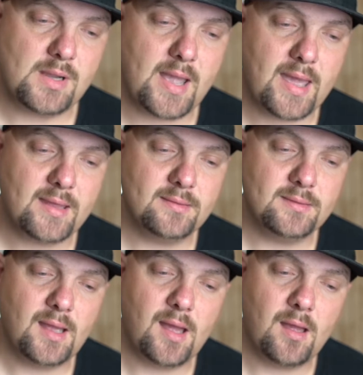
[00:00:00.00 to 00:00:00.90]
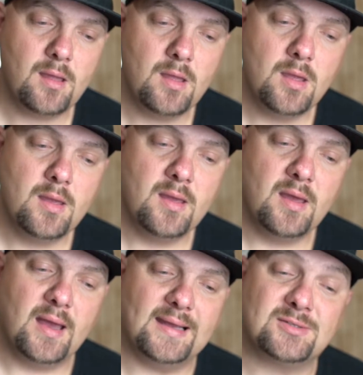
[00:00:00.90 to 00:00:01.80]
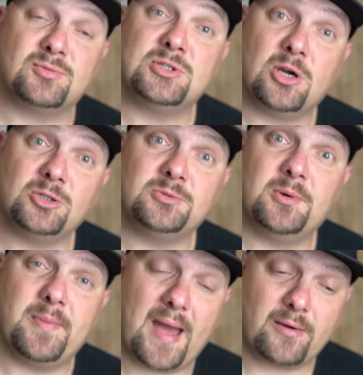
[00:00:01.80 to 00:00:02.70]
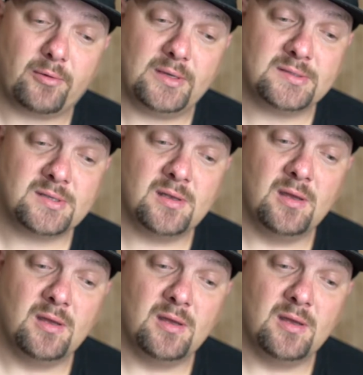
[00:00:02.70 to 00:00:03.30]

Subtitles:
And it's rechargeable batteries,